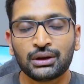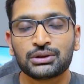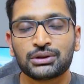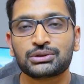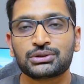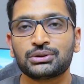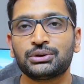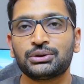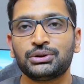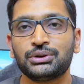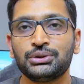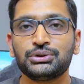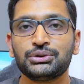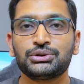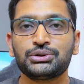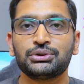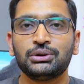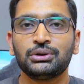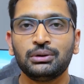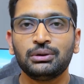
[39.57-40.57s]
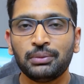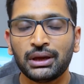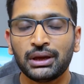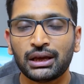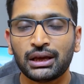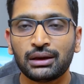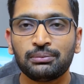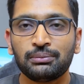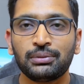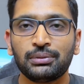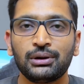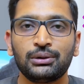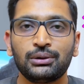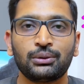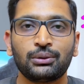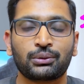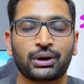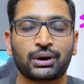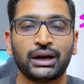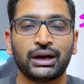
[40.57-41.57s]
So you should be able
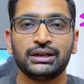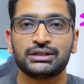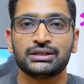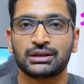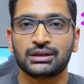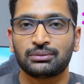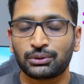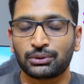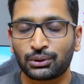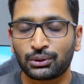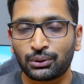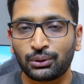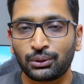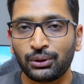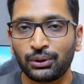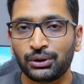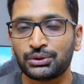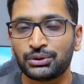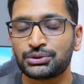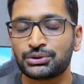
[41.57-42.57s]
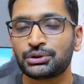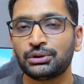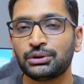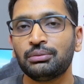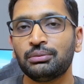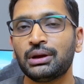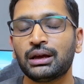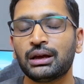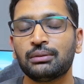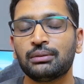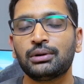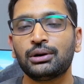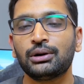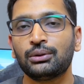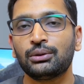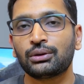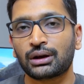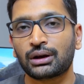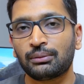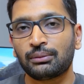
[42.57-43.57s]
to write some code, you should be able
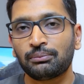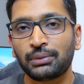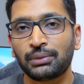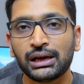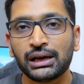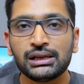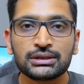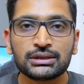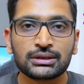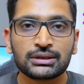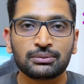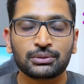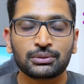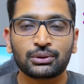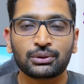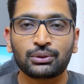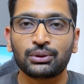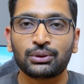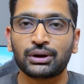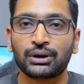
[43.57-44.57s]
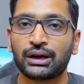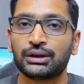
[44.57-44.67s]
to compile some code,